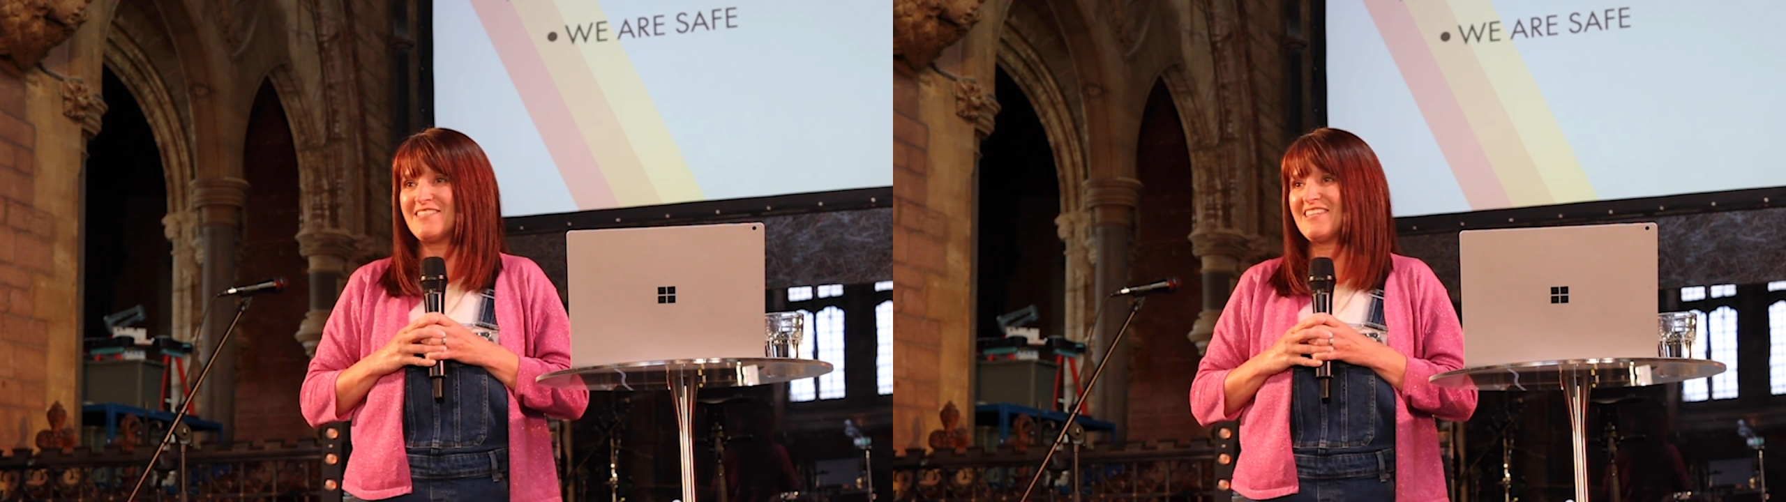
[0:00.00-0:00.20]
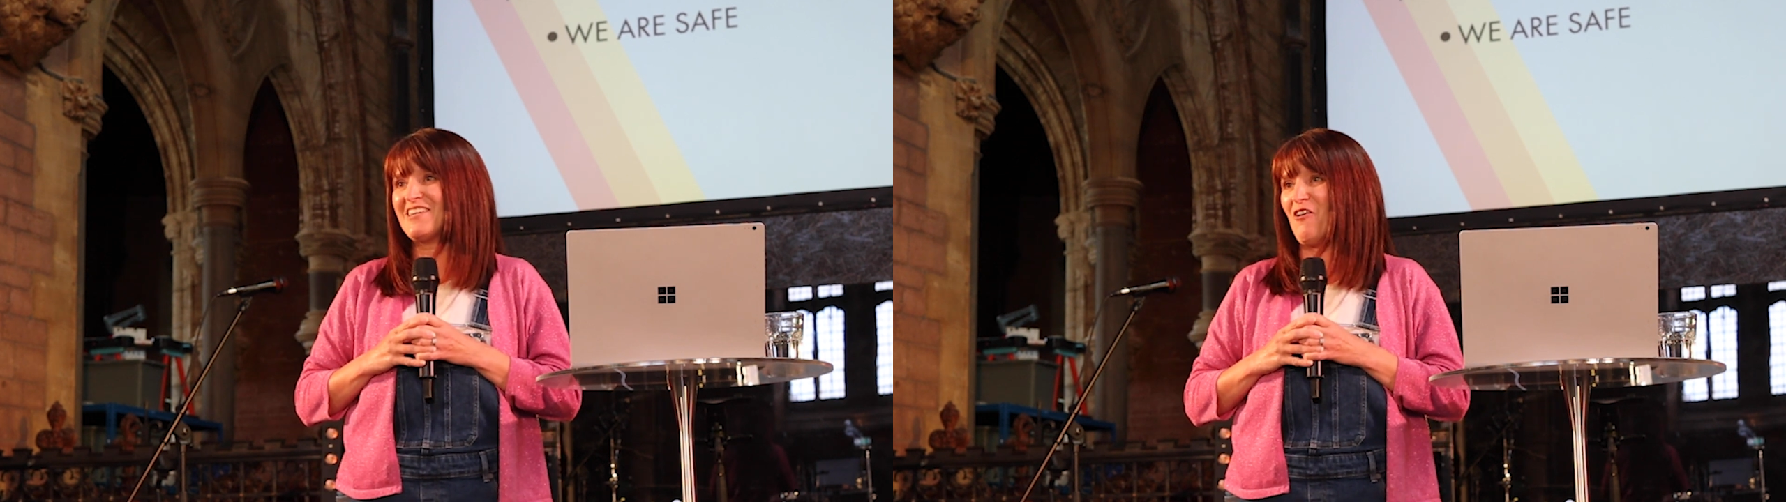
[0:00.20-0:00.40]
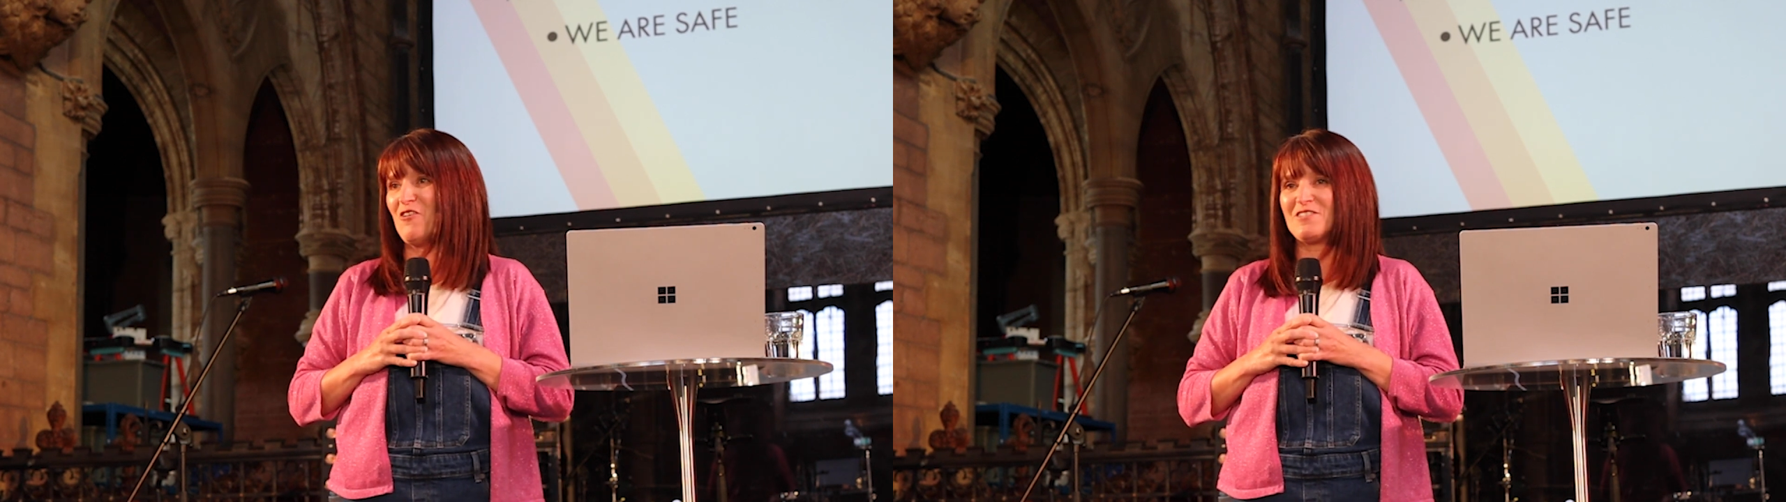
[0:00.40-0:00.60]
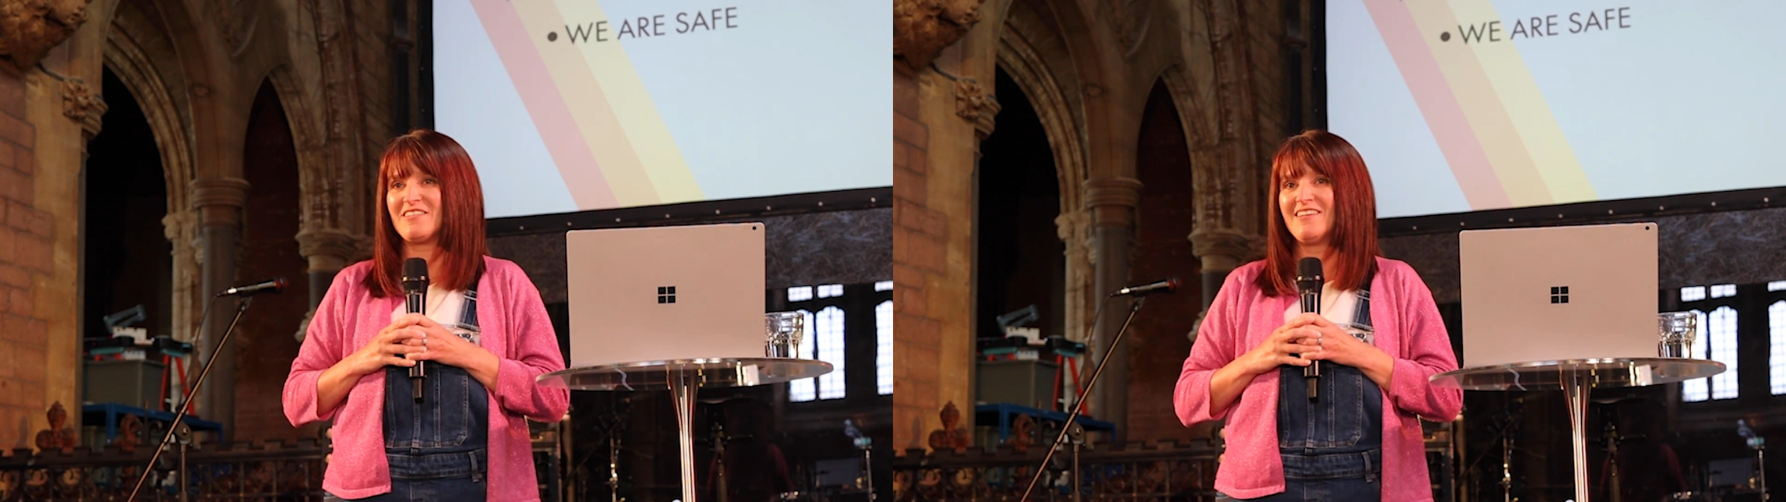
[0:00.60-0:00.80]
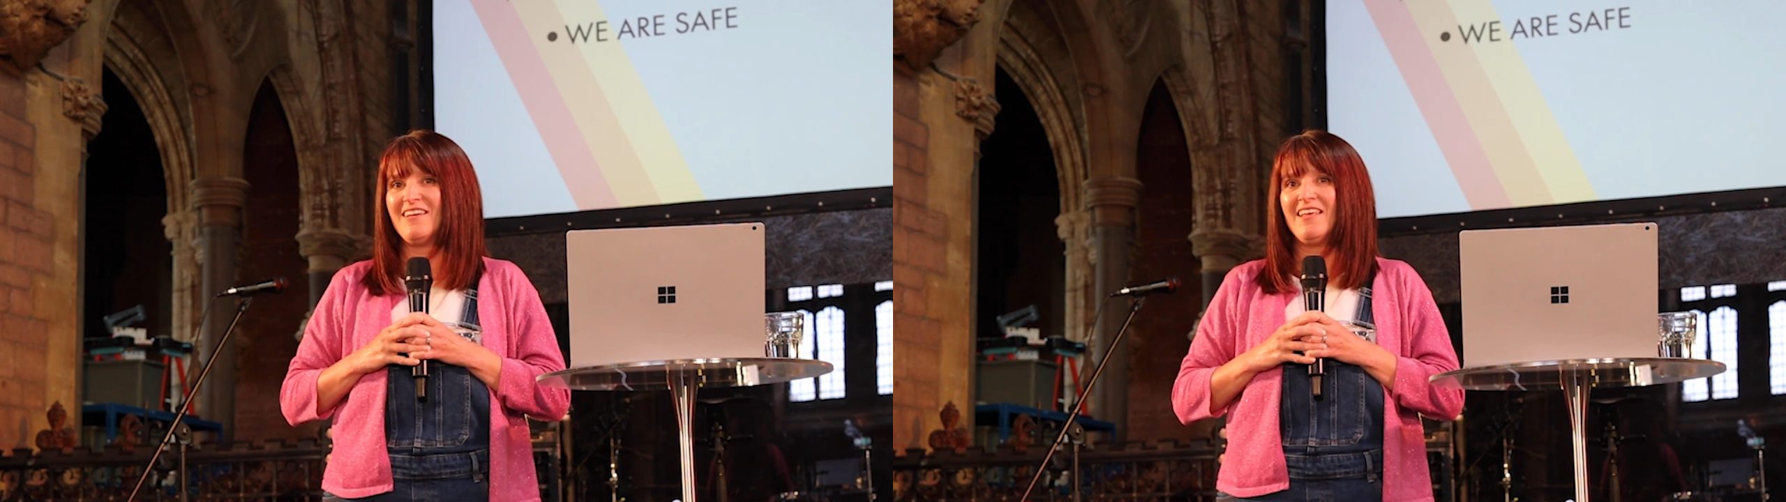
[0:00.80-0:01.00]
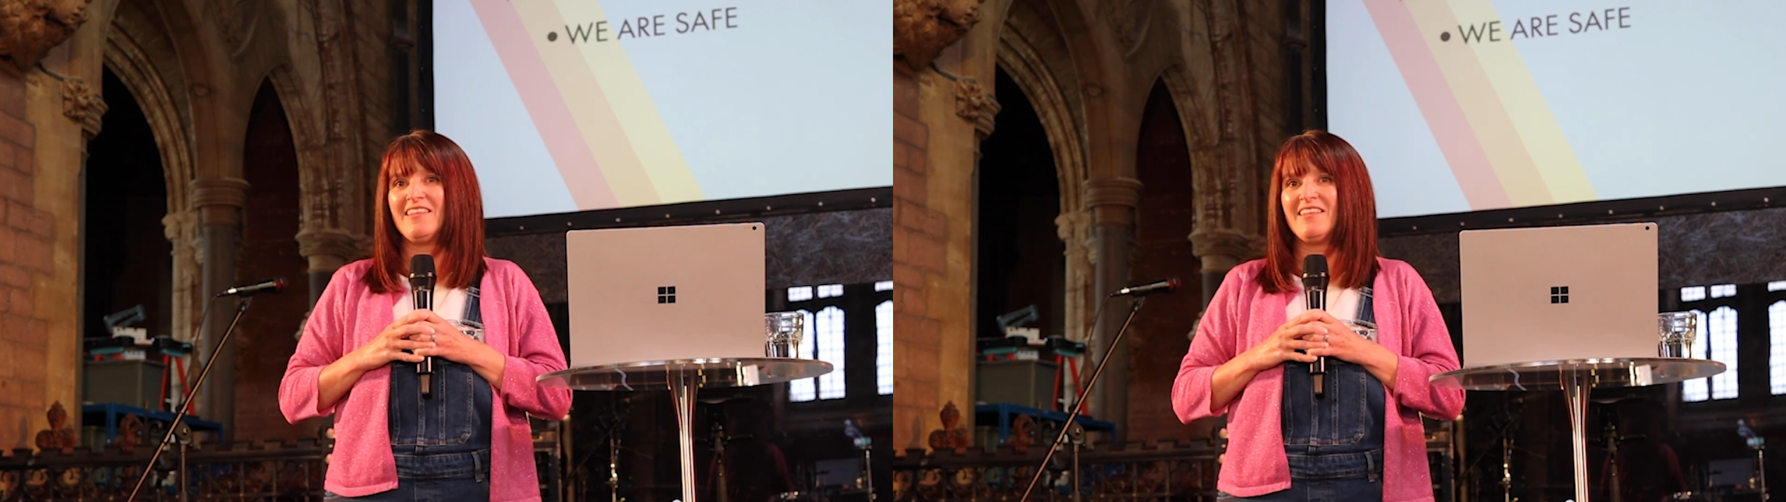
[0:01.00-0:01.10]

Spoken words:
to God than